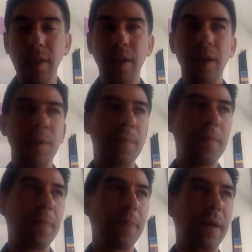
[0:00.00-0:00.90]

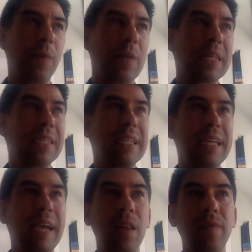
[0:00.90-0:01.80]
And we can see
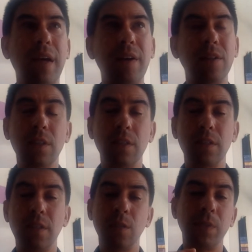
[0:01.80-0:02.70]
how the virus
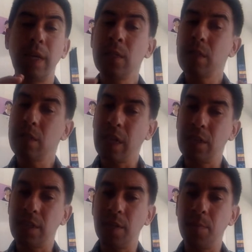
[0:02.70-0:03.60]
is potentially
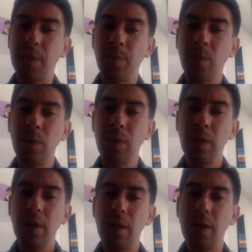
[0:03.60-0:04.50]
changing in people
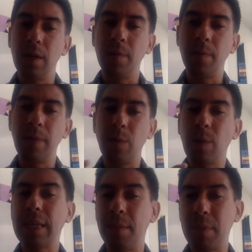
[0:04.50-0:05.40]
and
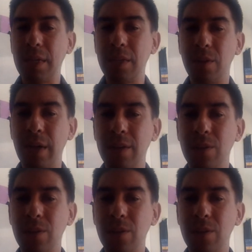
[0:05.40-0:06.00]
what that means, right?